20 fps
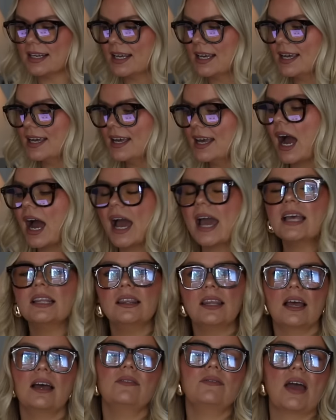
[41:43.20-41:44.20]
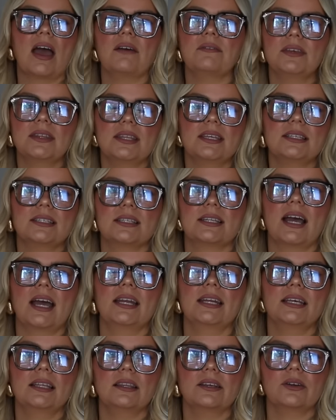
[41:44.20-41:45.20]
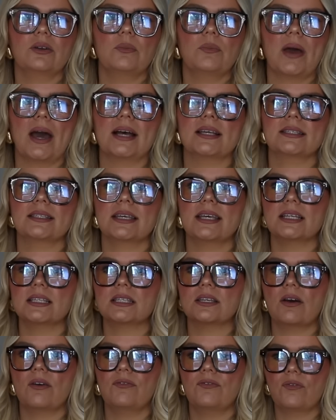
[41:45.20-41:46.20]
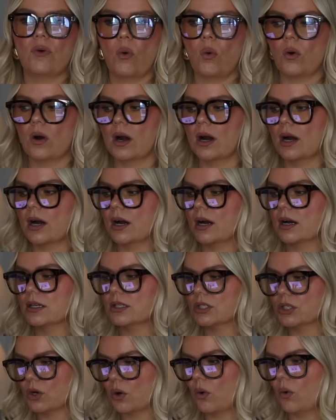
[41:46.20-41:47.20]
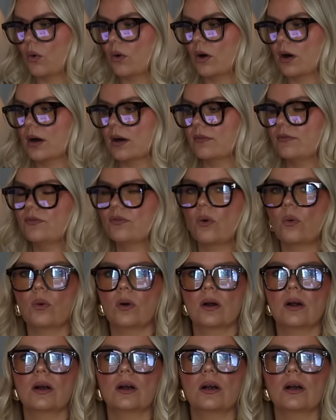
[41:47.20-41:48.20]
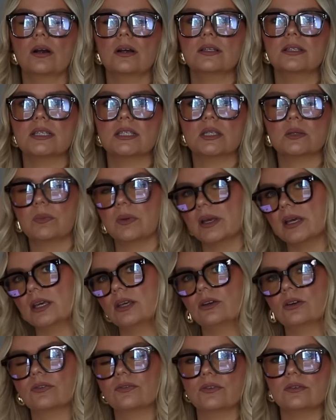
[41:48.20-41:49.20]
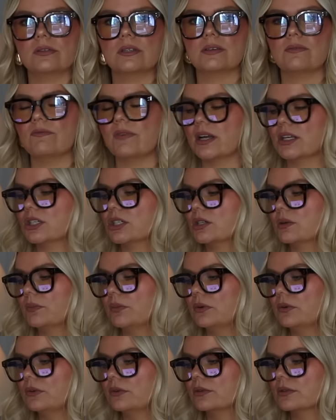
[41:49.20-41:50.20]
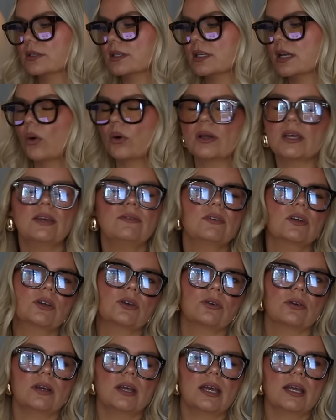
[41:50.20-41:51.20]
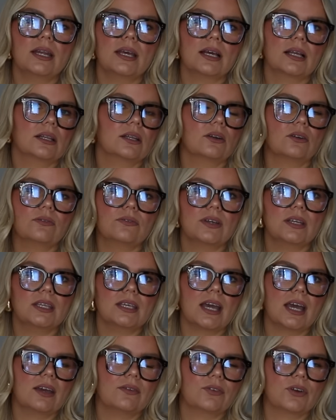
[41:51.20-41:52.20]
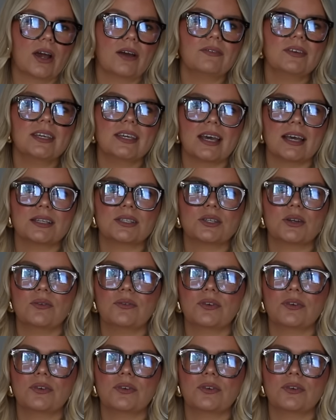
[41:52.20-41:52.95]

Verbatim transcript: in it. I love having these tiny little baskets for decor, for displaying your fruits and vegetables, or even creating a little vignette. If you're having guests